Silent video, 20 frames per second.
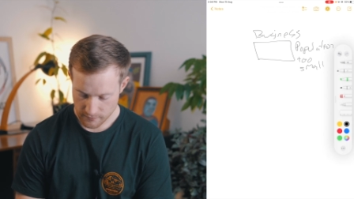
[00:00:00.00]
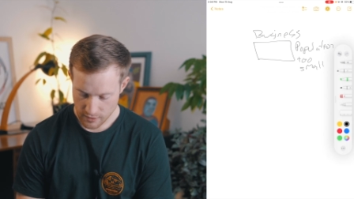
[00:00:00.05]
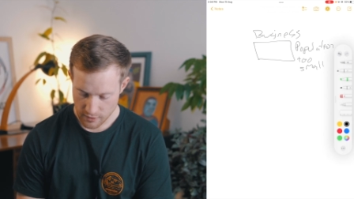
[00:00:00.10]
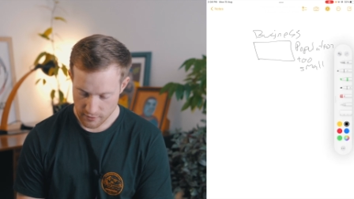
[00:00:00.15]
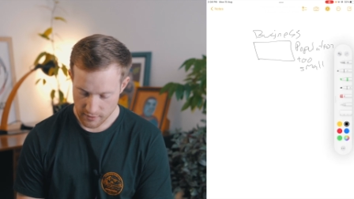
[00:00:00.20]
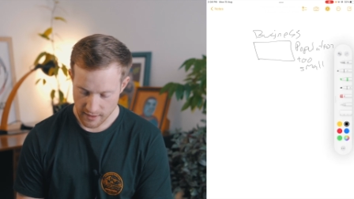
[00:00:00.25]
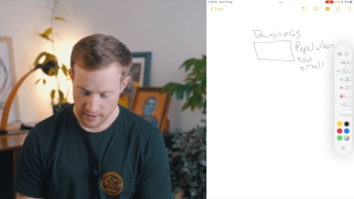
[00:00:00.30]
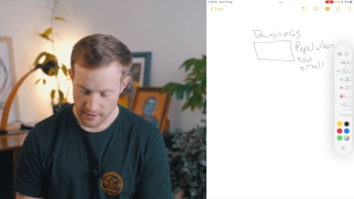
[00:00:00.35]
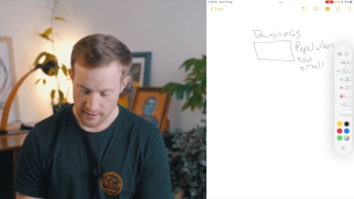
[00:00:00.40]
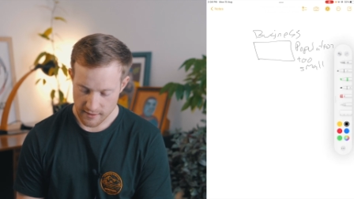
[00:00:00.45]

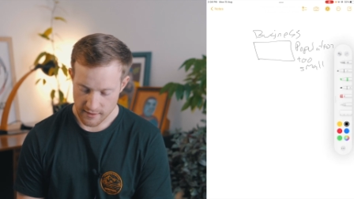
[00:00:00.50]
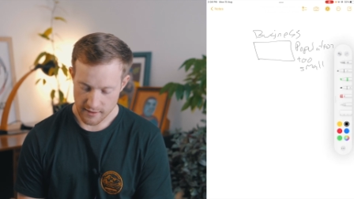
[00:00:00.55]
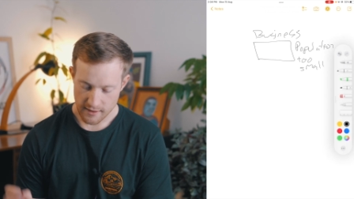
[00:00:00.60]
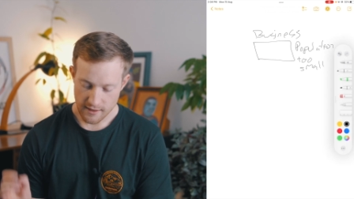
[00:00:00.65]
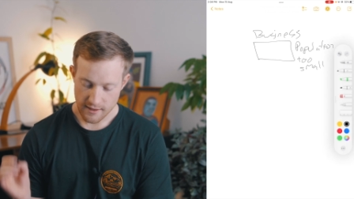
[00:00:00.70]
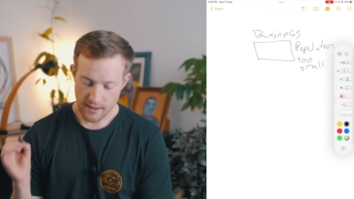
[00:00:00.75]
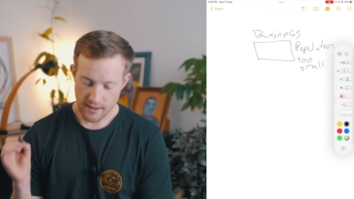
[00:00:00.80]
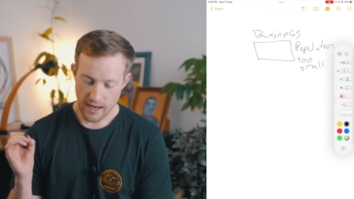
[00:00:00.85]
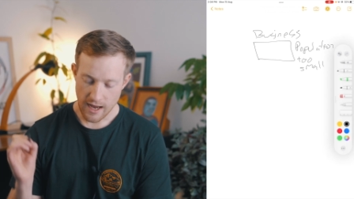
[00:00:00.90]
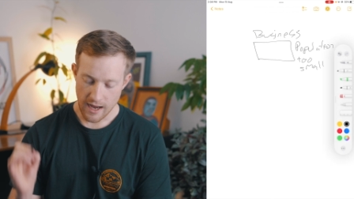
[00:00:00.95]
Okay,
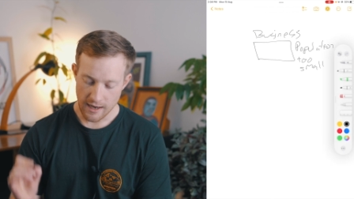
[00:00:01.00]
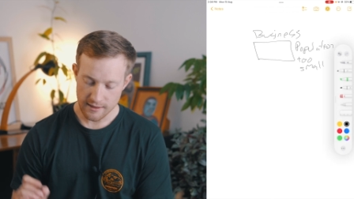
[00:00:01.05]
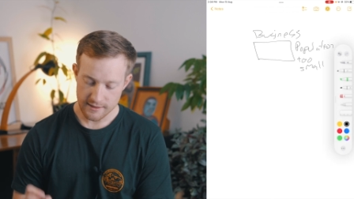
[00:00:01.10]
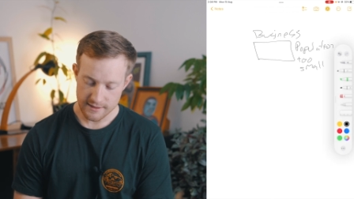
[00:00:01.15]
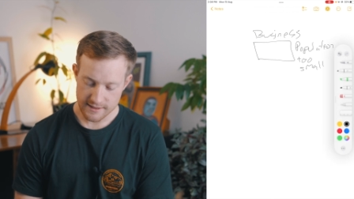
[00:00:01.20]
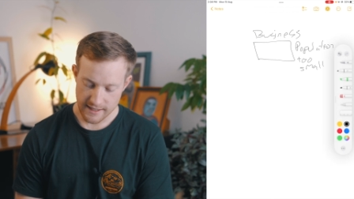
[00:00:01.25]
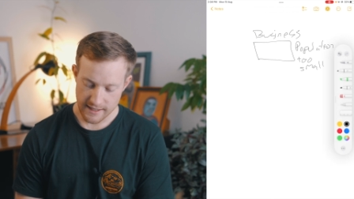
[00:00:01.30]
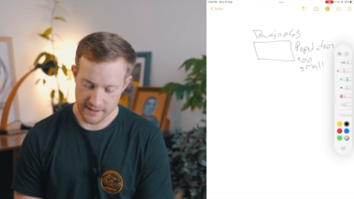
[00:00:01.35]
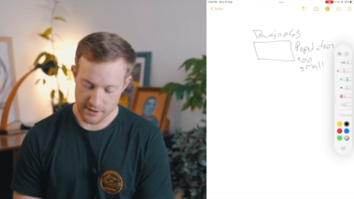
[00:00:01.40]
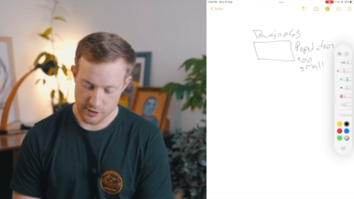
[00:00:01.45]
I'm going to
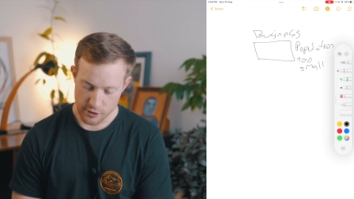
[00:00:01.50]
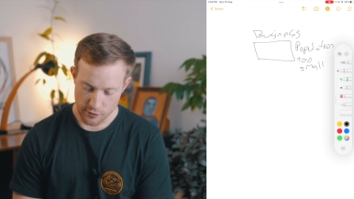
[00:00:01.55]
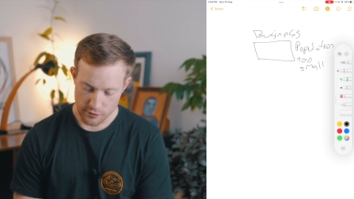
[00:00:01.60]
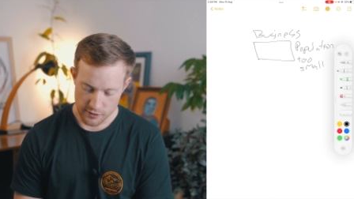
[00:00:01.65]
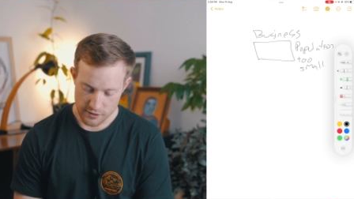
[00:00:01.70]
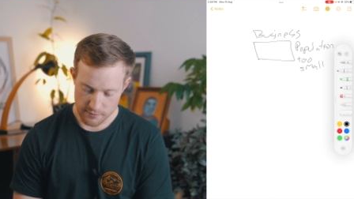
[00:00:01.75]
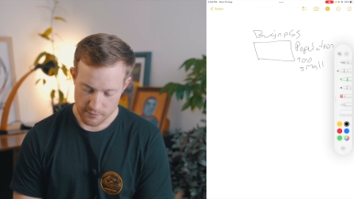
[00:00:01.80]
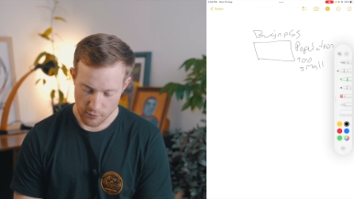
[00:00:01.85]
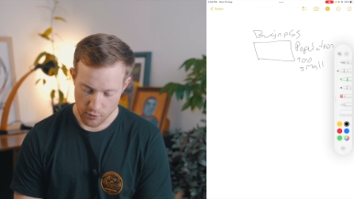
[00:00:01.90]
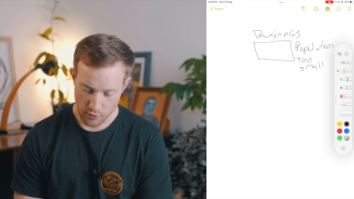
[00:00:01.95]
say too
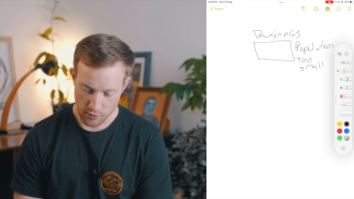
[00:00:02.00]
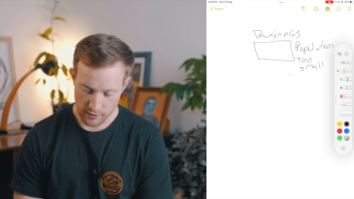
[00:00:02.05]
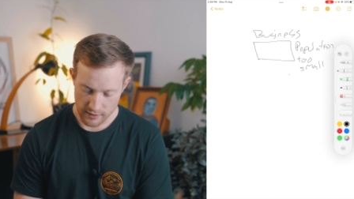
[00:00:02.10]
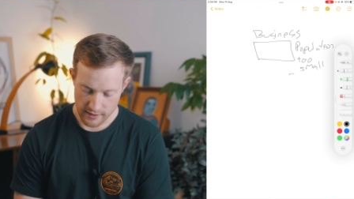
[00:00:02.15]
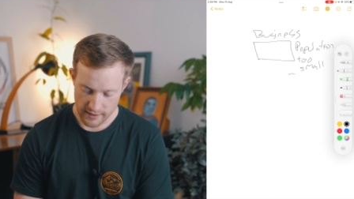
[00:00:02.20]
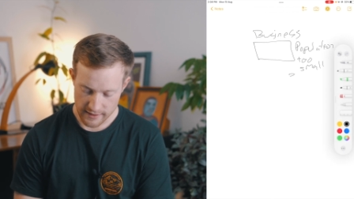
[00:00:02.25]
small